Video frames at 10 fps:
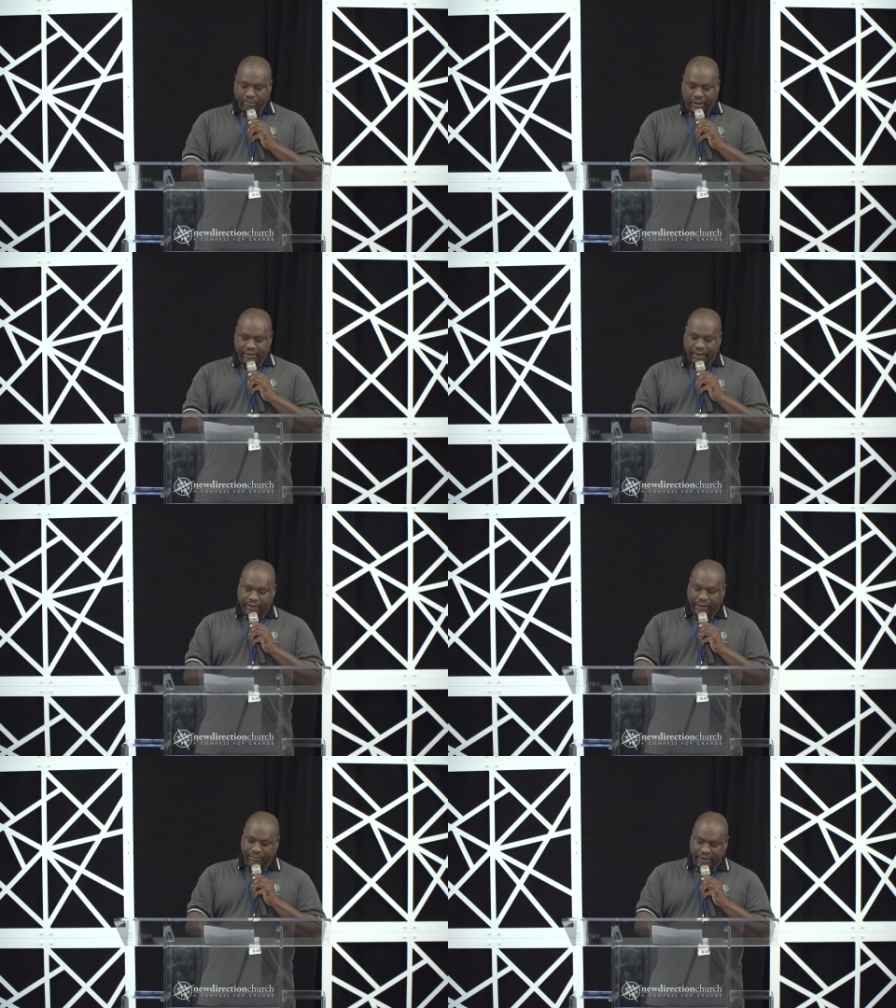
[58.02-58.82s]
by
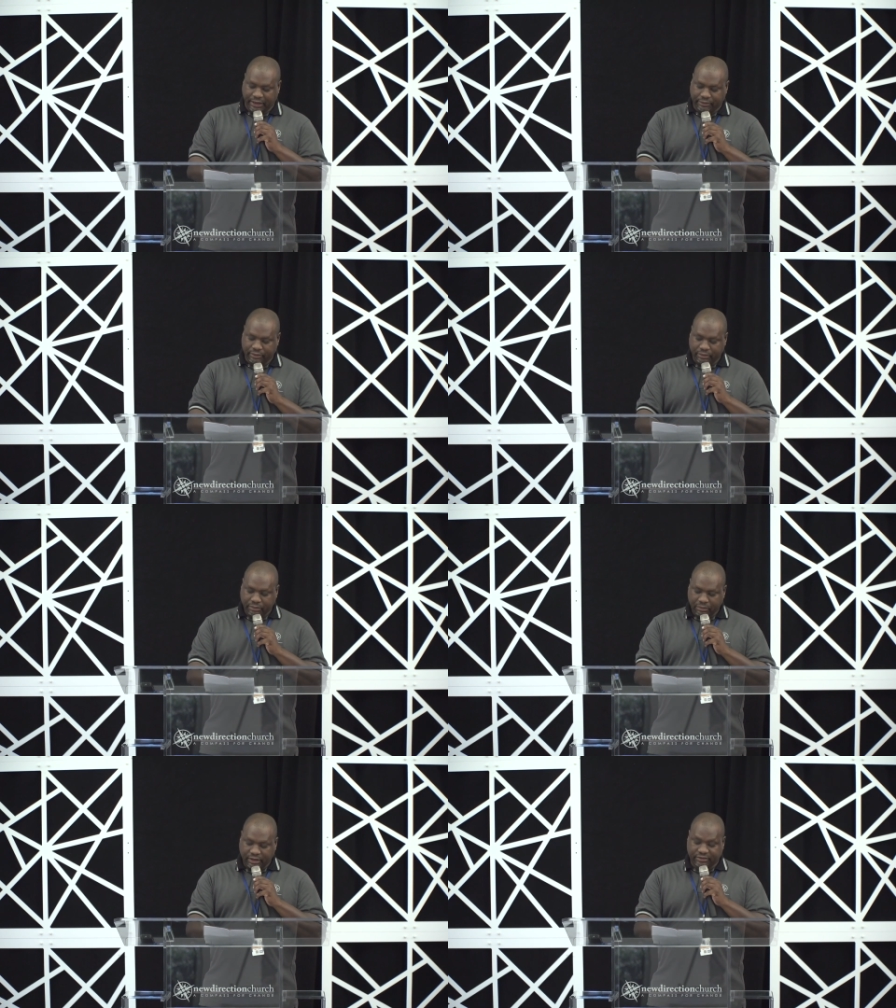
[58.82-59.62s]
that I mean
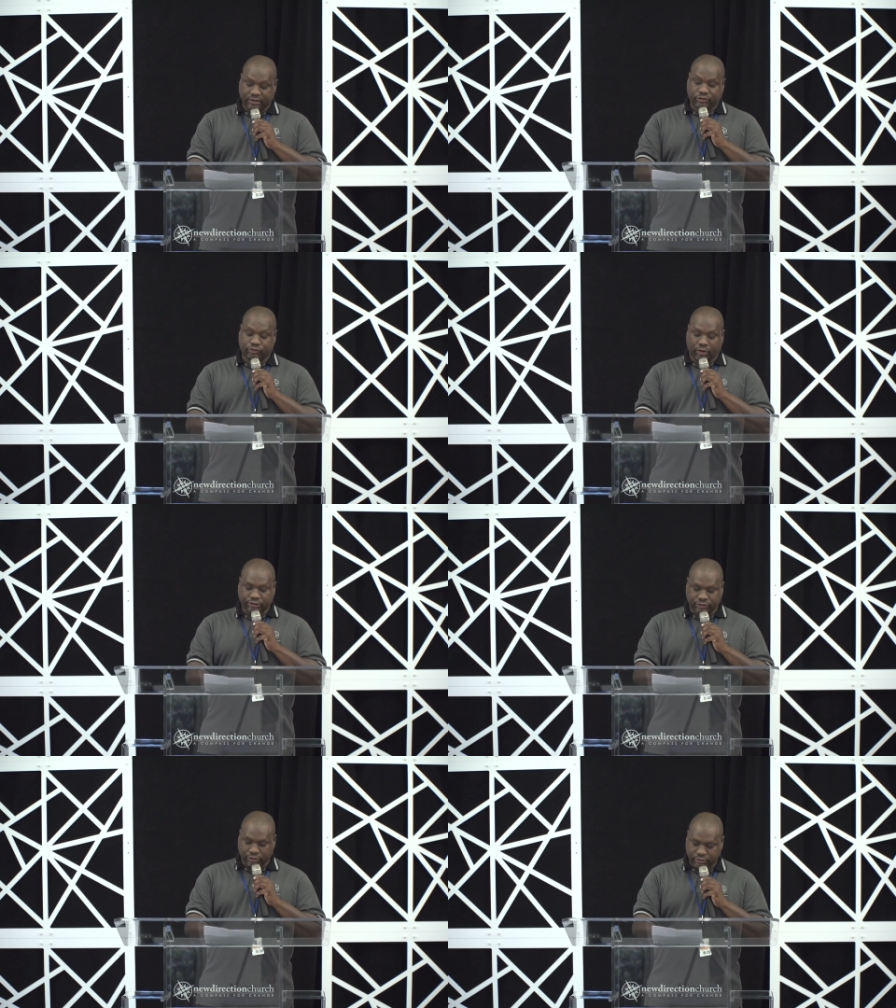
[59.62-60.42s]
his
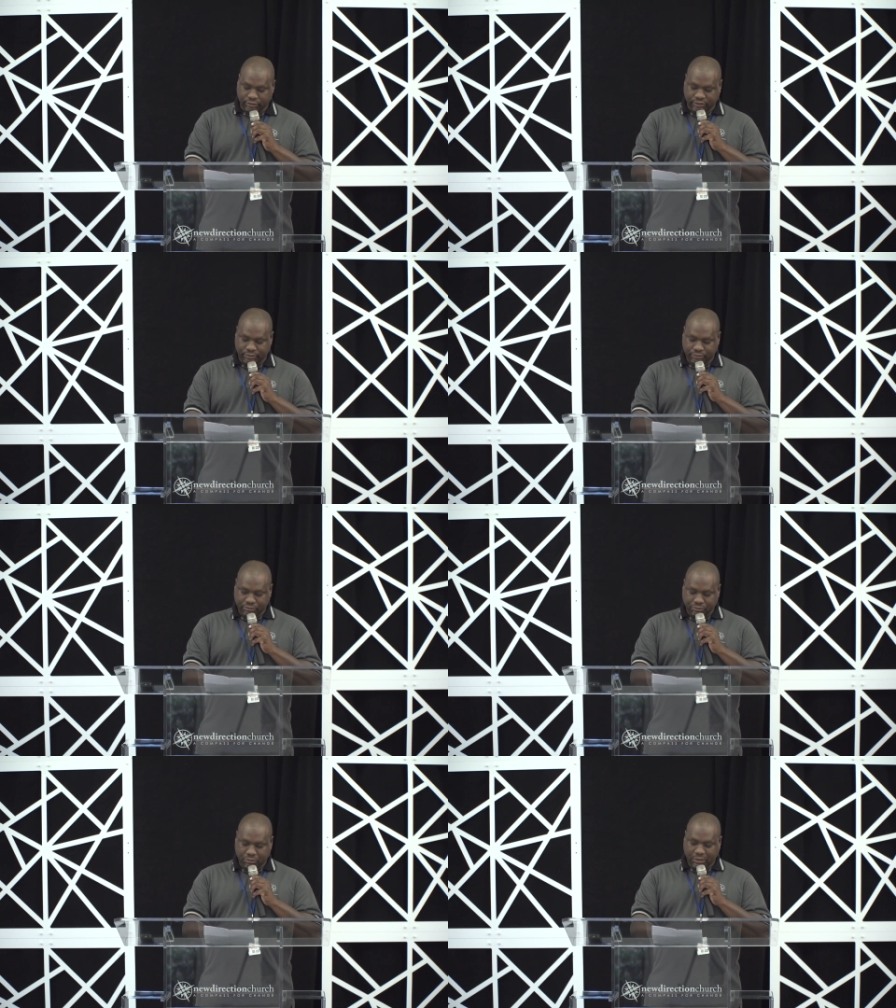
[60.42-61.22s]
instructions,
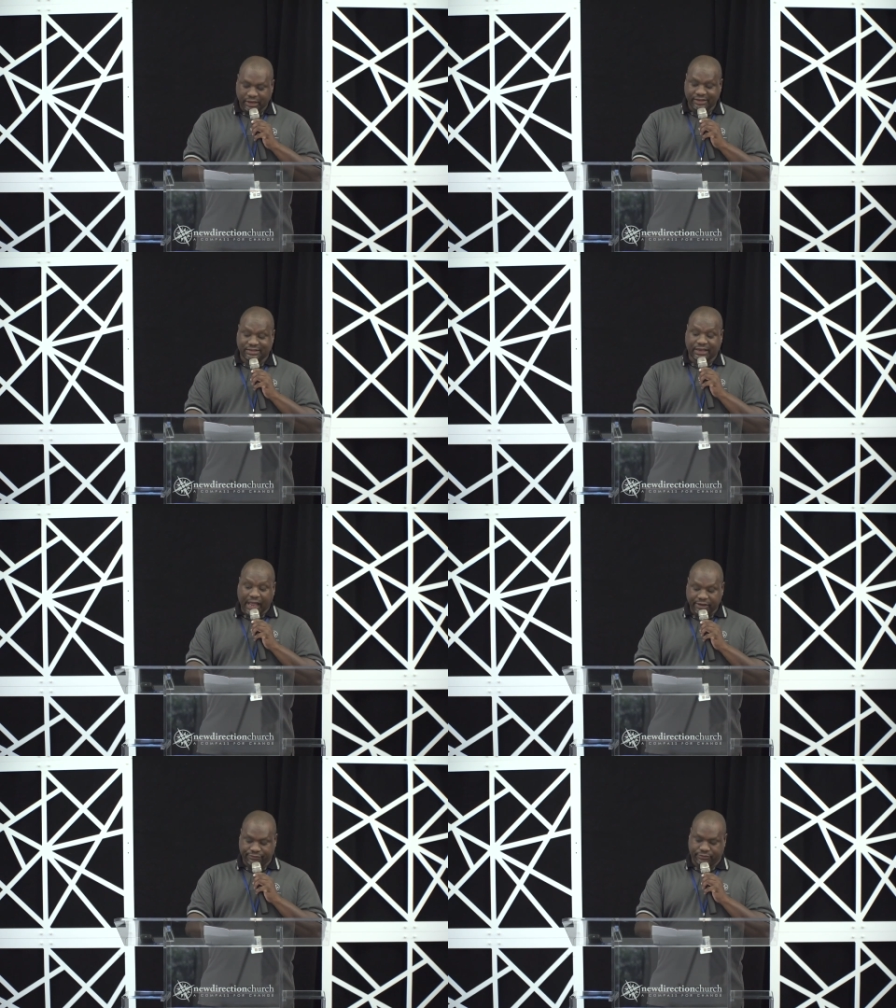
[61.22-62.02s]
his
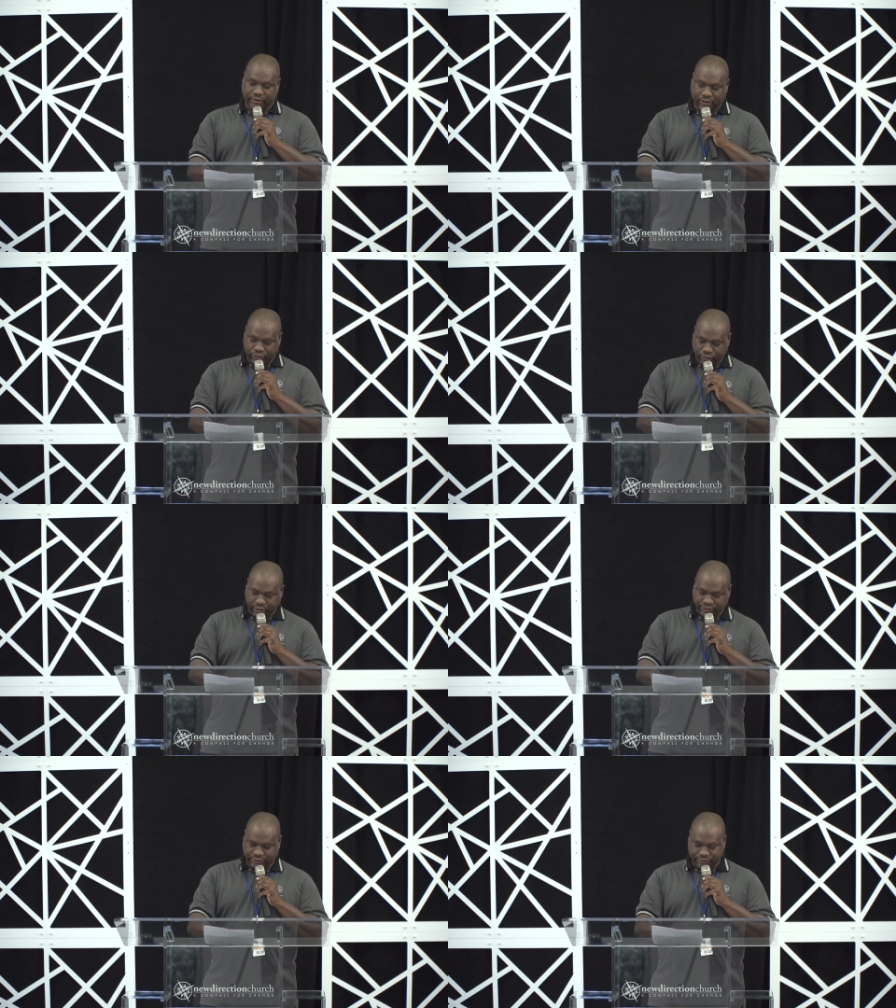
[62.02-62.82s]
life
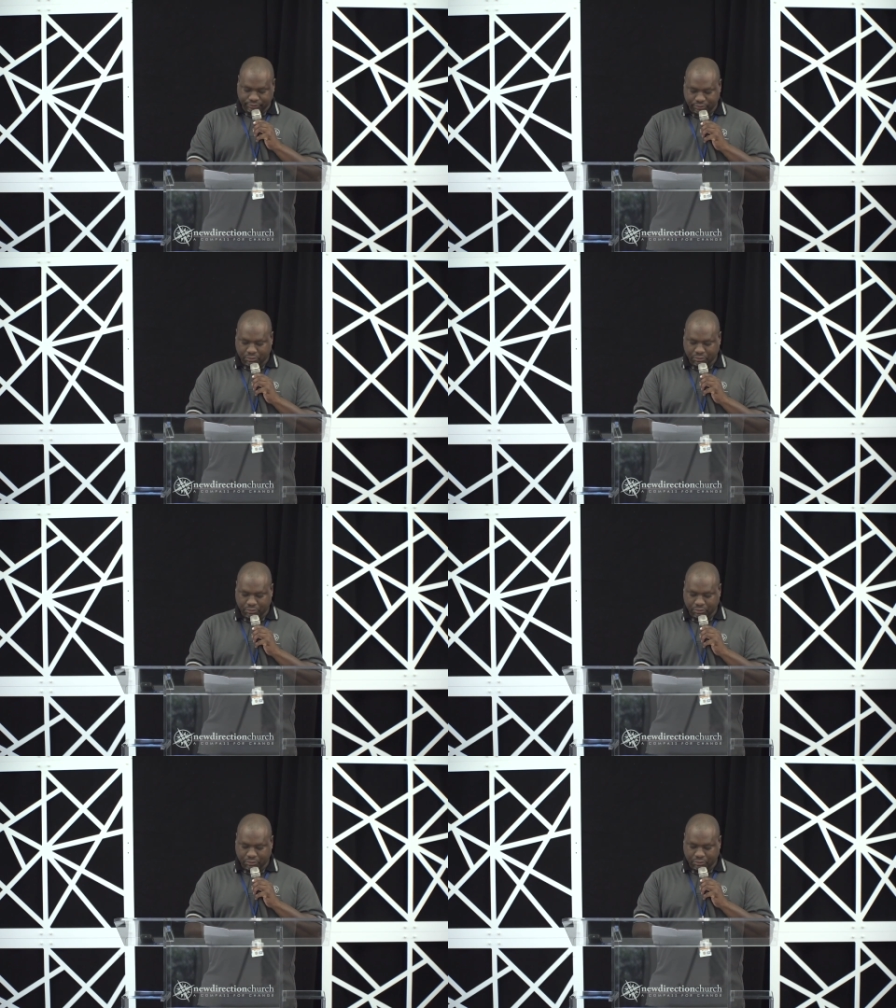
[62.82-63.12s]
instruction,